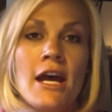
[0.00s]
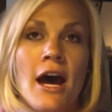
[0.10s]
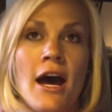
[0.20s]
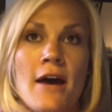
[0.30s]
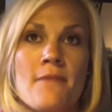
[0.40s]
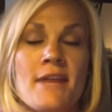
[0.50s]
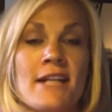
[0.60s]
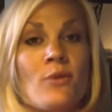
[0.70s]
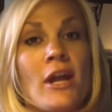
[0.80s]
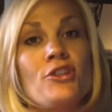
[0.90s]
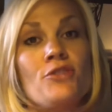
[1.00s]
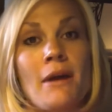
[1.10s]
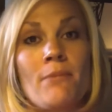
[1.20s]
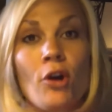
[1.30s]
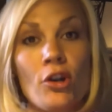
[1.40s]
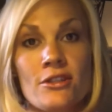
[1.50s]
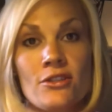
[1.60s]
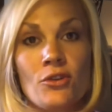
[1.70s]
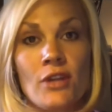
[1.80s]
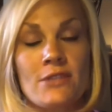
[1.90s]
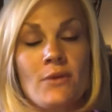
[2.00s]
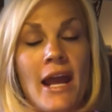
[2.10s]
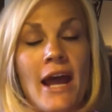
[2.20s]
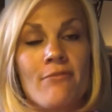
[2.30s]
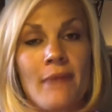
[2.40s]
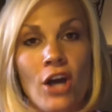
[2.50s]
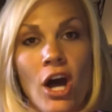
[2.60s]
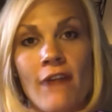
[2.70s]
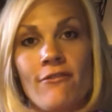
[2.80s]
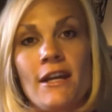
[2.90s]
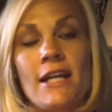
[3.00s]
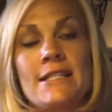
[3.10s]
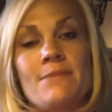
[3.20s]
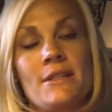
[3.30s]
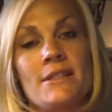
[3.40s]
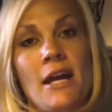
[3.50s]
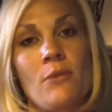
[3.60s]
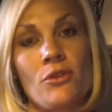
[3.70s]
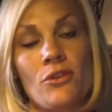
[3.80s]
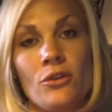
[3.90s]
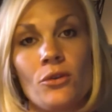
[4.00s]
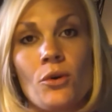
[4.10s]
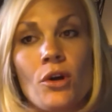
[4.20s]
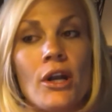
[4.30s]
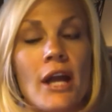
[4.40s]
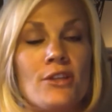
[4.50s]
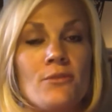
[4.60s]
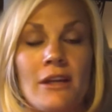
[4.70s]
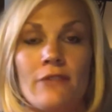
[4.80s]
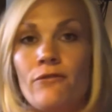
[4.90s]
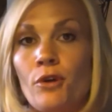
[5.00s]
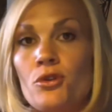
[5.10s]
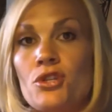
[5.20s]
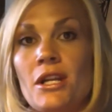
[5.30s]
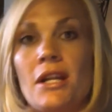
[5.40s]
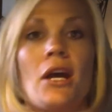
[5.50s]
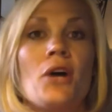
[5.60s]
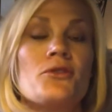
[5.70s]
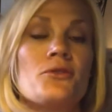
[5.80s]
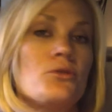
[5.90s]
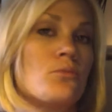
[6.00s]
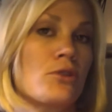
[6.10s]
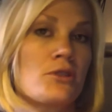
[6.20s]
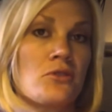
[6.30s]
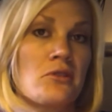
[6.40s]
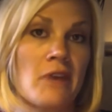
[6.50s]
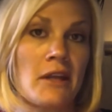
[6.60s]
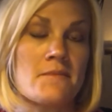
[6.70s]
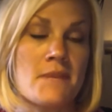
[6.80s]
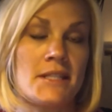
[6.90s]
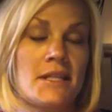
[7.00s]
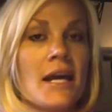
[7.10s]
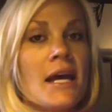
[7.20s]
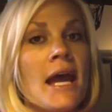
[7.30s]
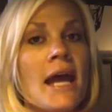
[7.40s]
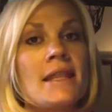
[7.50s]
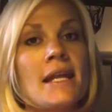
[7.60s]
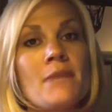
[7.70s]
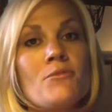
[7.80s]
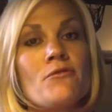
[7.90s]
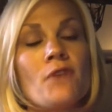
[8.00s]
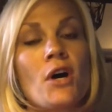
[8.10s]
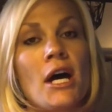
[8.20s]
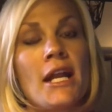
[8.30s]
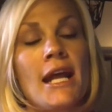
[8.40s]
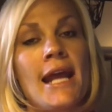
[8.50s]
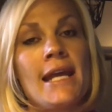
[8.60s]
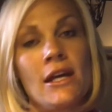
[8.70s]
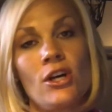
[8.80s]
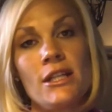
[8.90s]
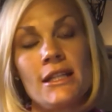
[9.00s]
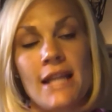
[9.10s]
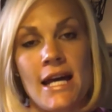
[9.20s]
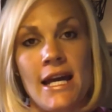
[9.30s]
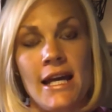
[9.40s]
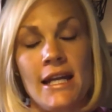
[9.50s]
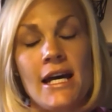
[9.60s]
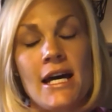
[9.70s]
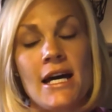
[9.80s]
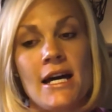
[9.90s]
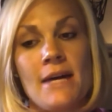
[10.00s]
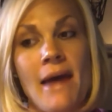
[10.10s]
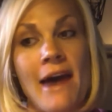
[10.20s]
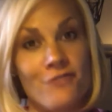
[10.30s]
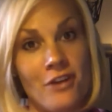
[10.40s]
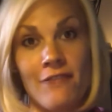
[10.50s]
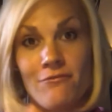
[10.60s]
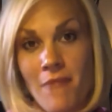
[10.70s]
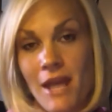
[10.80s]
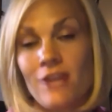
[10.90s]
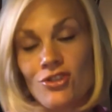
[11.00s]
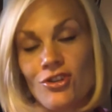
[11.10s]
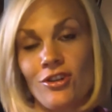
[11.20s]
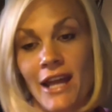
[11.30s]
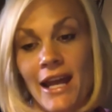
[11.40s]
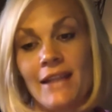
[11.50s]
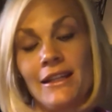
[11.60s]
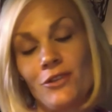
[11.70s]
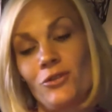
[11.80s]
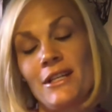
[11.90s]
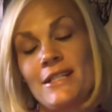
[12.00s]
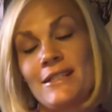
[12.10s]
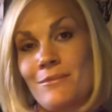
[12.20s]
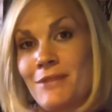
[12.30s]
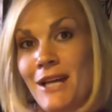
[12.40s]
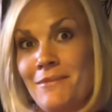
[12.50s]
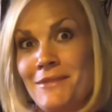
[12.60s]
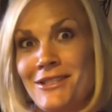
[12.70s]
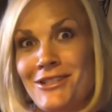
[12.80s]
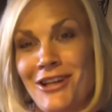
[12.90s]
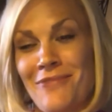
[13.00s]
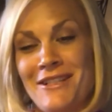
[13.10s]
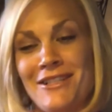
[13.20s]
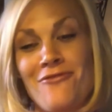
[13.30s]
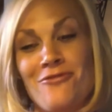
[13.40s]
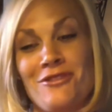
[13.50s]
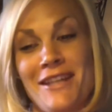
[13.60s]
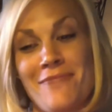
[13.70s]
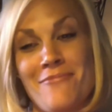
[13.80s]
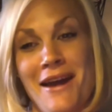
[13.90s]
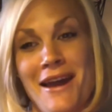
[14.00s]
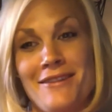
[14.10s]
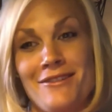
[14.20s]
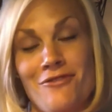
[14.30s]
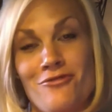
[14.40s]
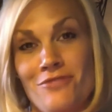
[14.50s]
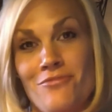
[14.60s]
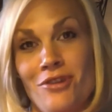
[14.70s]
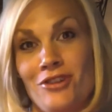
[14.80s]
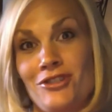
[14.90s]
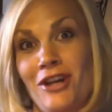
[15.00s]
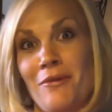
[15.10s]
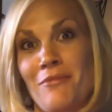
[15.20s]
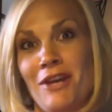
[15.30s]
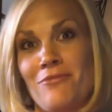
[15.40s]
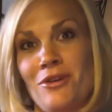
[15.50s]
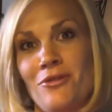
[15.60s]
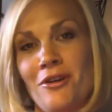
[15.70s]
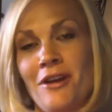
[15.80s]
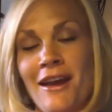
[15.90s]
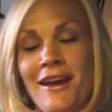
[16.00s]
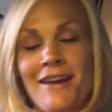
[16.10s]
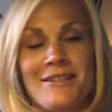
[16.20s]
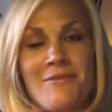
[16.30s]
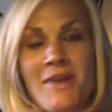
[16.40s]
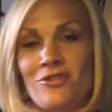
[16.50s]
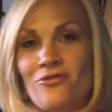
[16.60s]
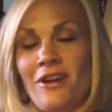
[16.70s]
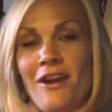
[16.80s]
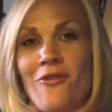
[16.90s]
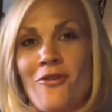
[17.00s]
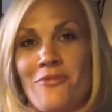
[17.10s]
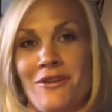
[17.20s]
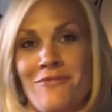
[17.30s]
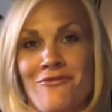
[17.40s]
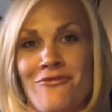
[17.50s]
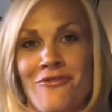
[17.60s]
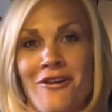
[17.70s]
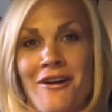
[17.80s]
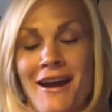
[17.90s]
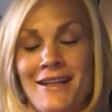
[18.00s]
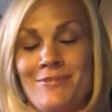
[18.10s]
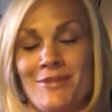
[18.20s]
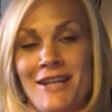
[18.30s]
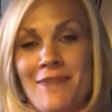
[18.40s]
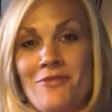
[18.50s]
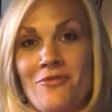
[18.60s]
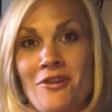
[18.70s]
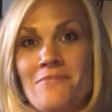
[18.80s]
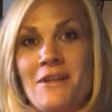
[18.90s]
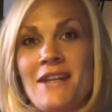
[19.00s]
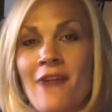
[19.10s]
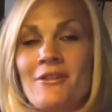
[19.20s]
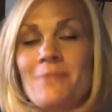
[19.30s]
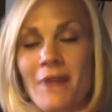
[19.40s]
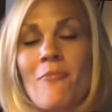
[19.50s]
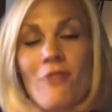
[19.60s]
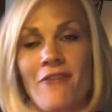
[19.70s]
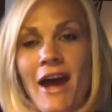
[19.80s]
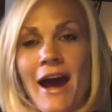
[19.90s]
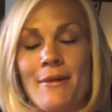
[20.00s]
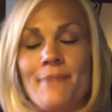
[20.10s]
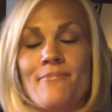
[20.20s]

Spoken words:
That's when I do my personal, that's when I have my coffee, I spend time with the Lord, I do my devotion, and I also do personal development. And then I move on and I get online after I've made sure, like I literally sometimes, to stop myself, will set my devotion book on top of my computer to make sure that I don't open it before I spend time in the Word. But now it's become more of a habit.